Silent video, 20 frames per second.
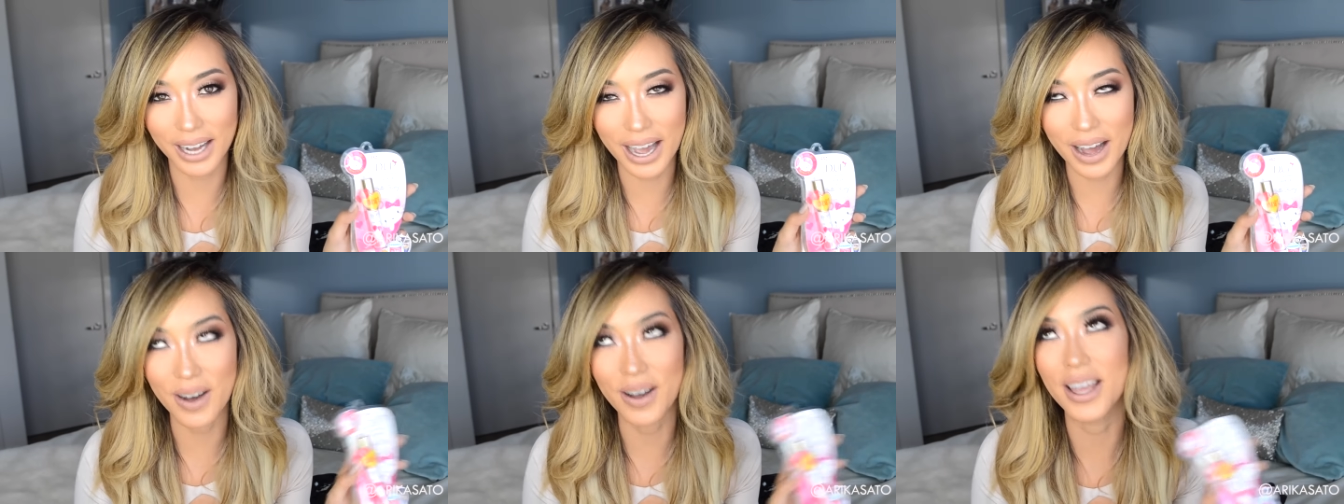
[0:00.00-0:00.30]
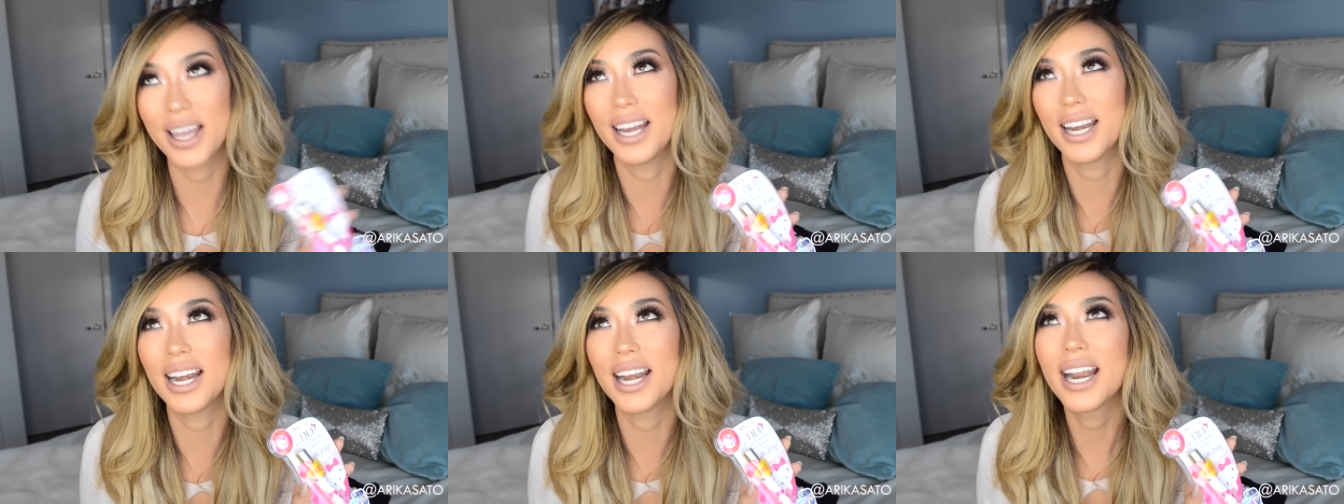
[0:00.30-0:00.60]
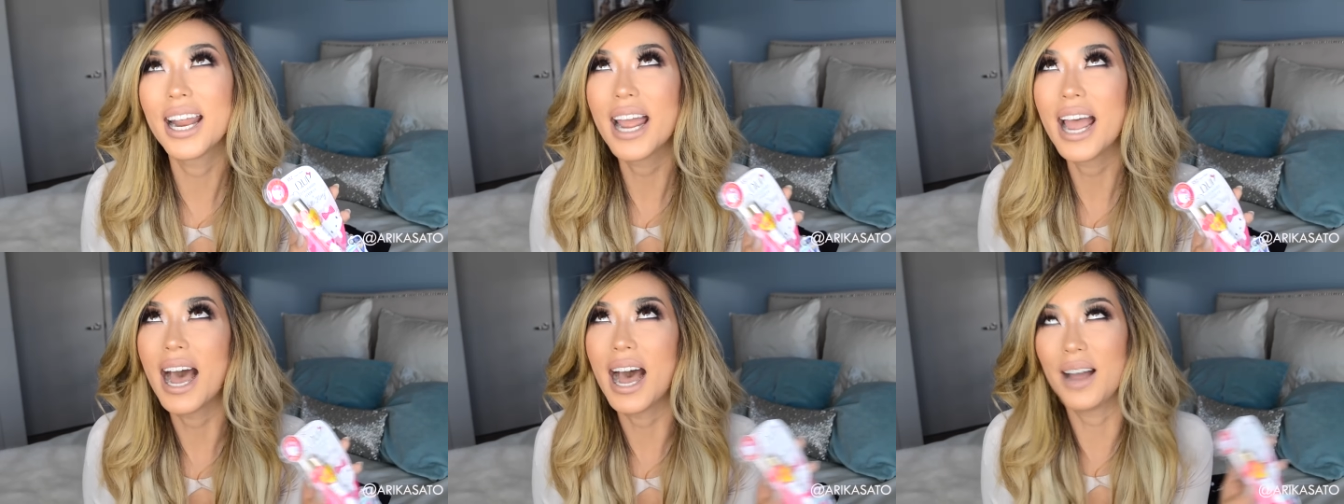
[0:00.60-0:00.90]
out and
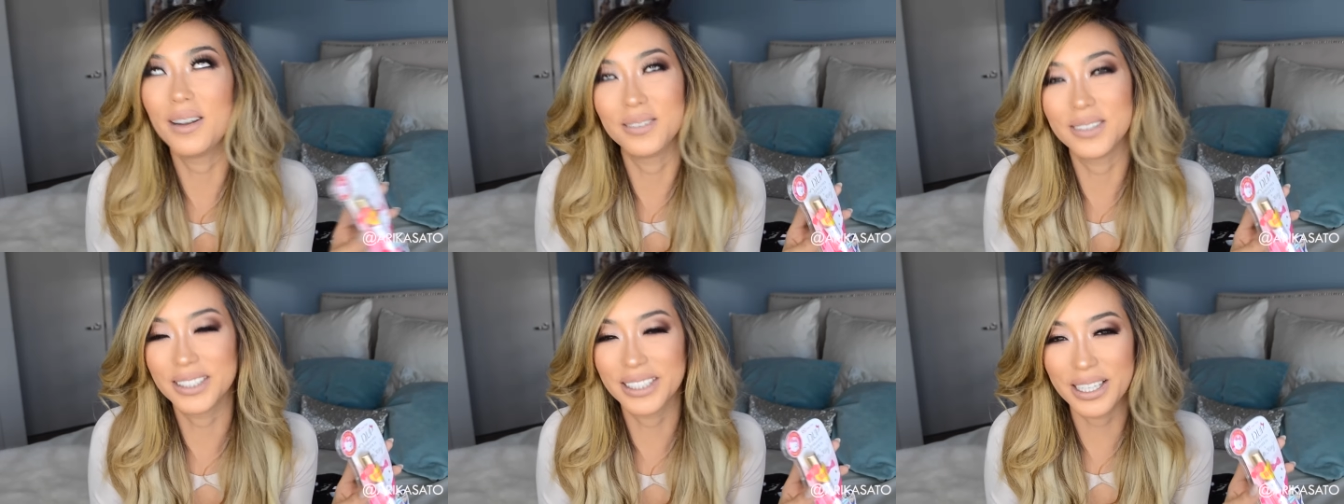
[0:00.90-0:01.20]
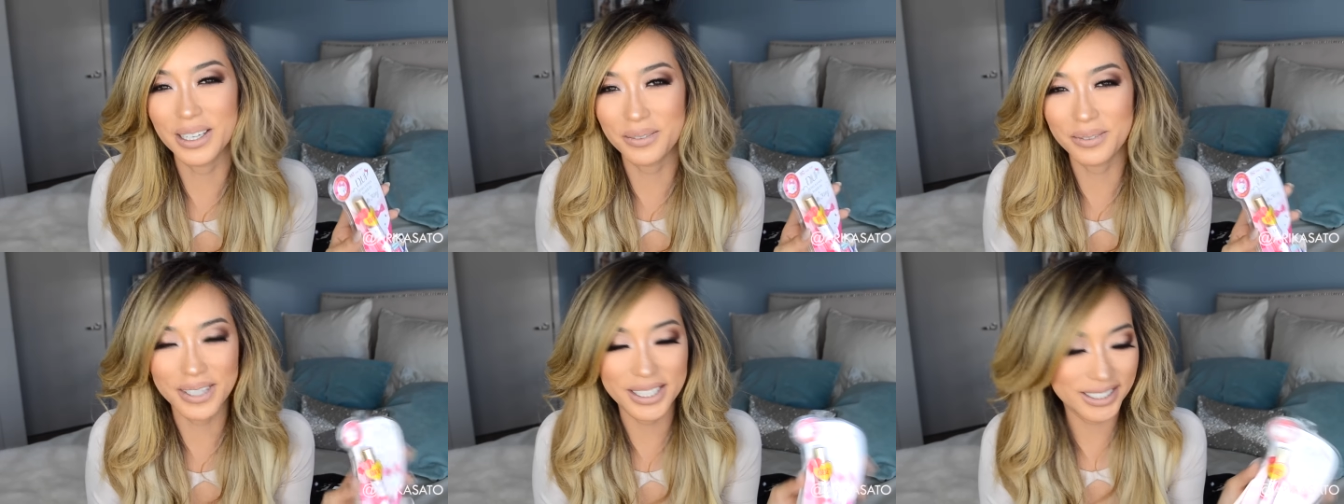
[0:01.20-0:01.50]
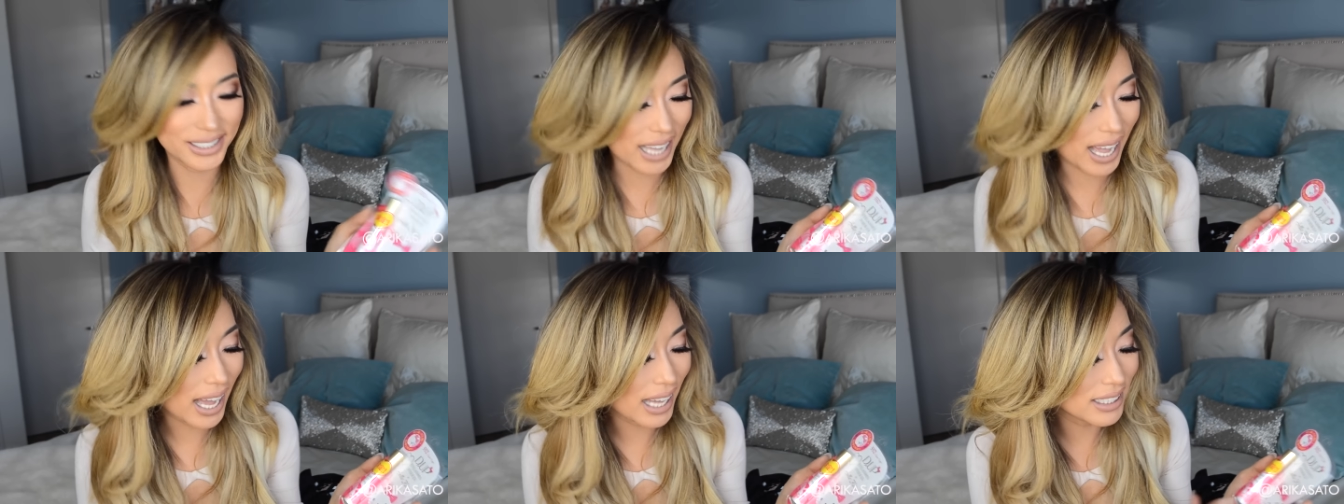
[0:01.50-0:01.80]
I'm just going to be
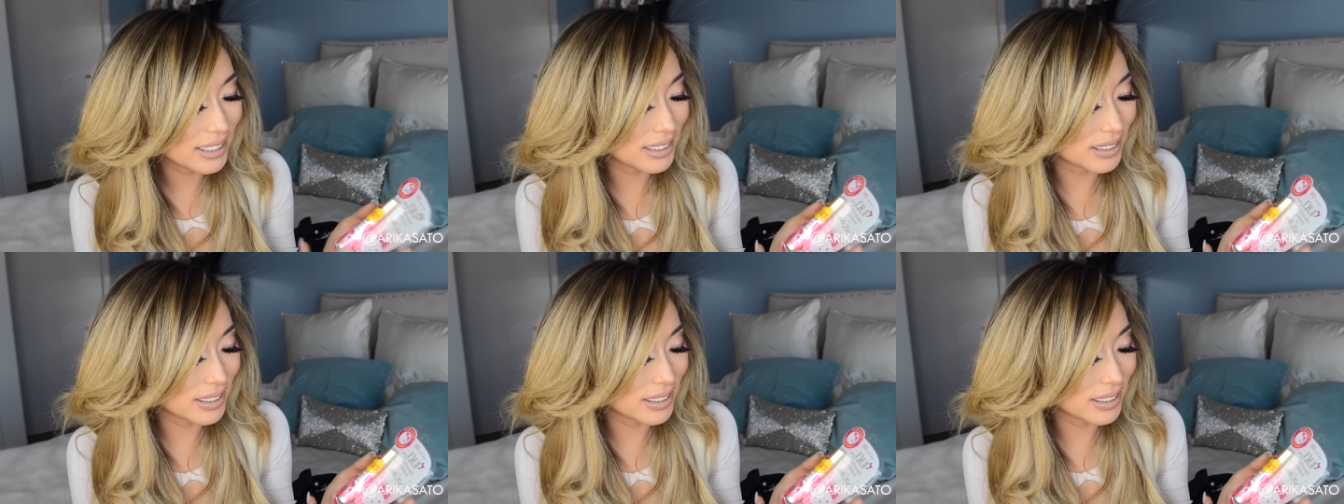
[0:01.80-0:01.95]
sad.